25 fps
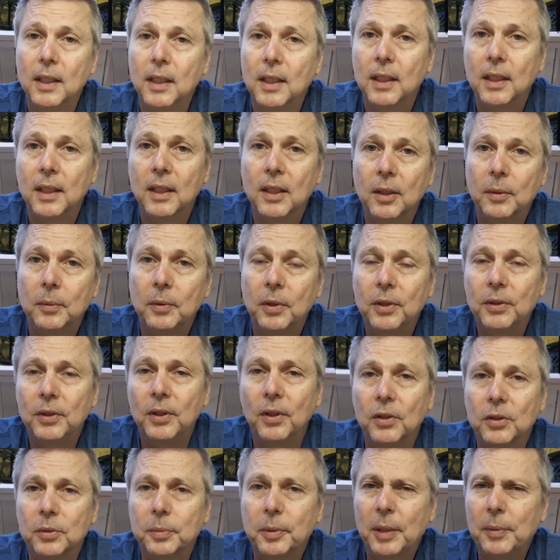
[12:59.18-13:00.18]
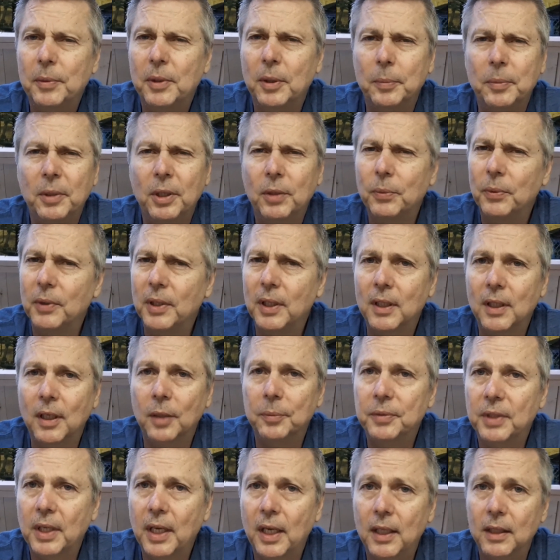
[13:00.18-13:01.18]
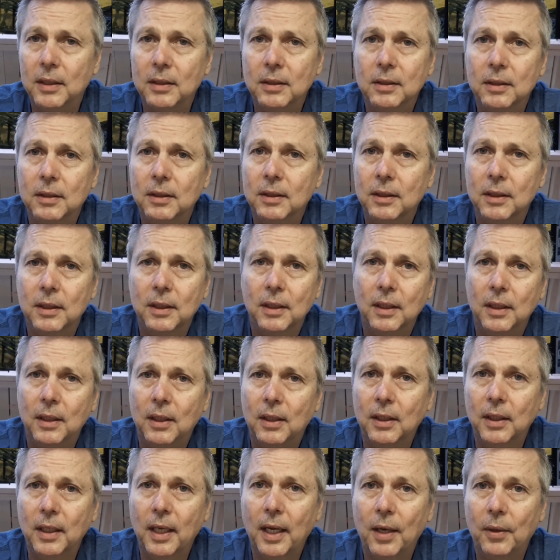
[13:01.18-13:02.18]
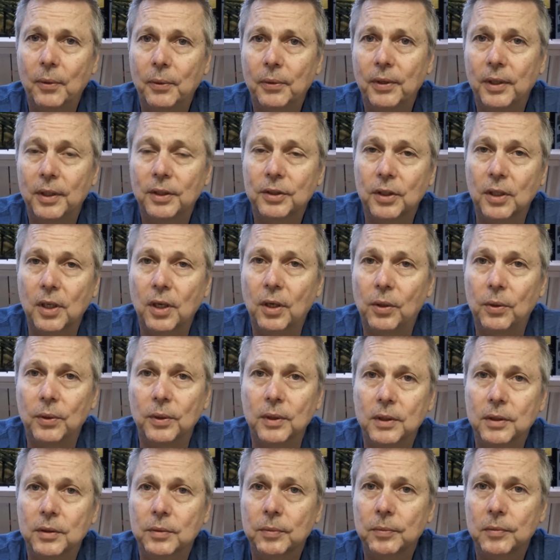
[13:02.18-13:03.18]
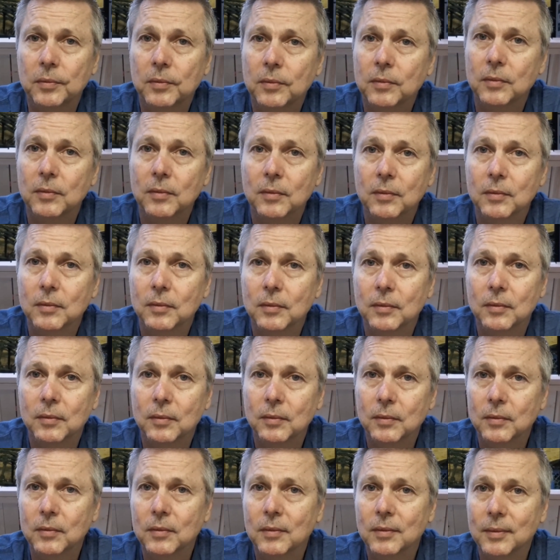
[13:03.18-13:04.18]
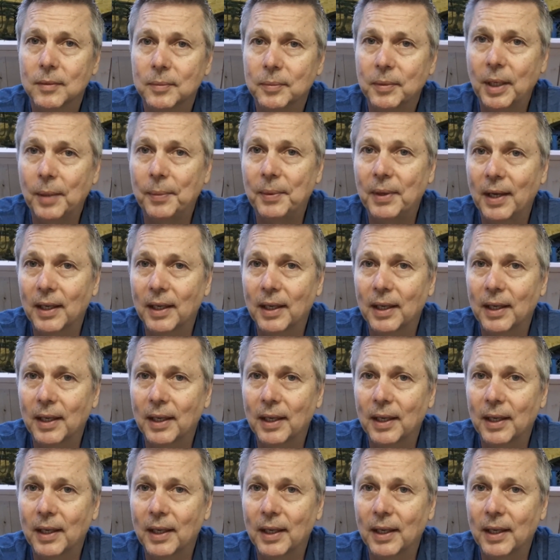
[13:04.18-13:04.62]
you know, who knows? Maybe a midweek update on how things are going. Maybe I